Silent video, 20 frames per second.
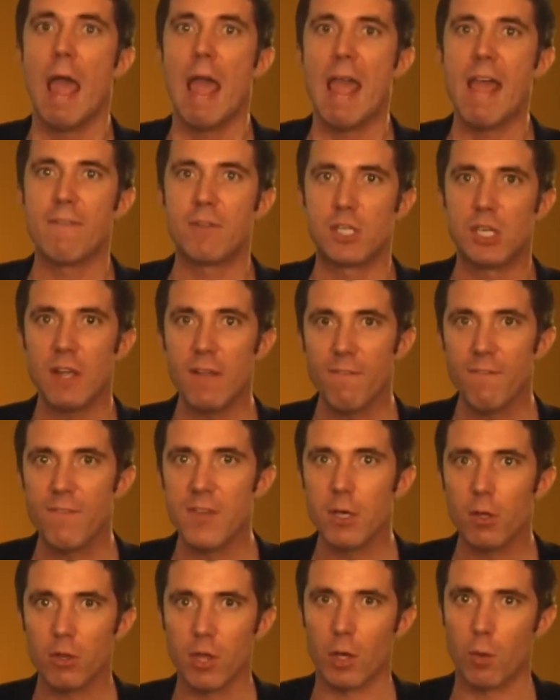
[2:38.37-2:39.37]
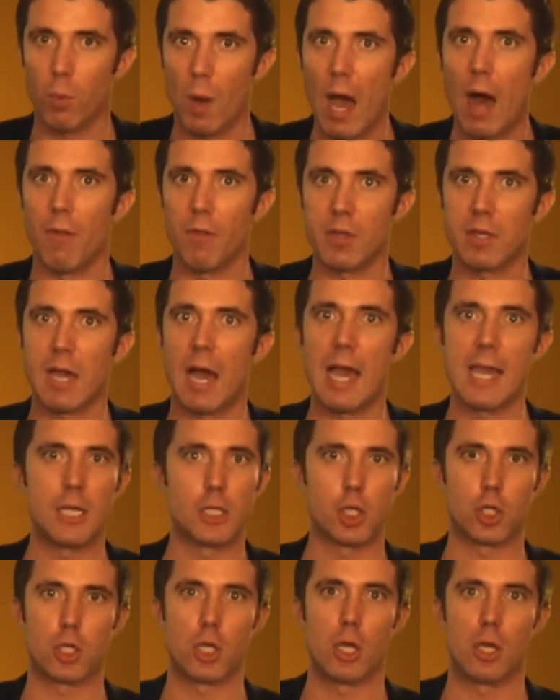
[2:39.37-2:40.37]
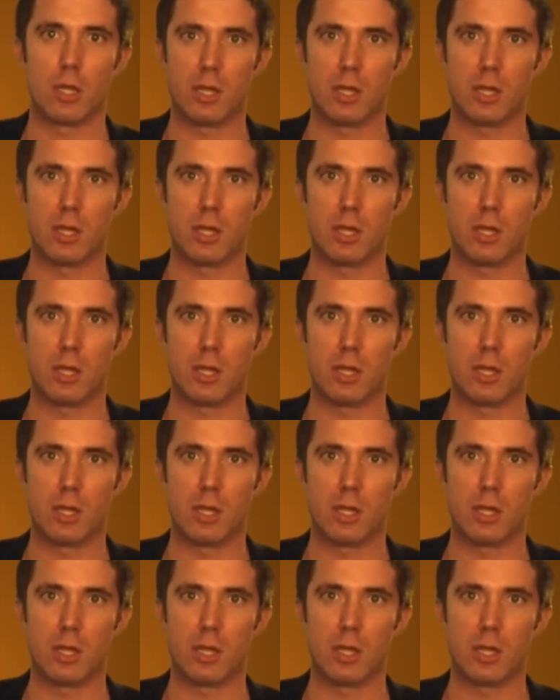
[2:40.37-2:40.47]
If she feels like, wow, this guy is just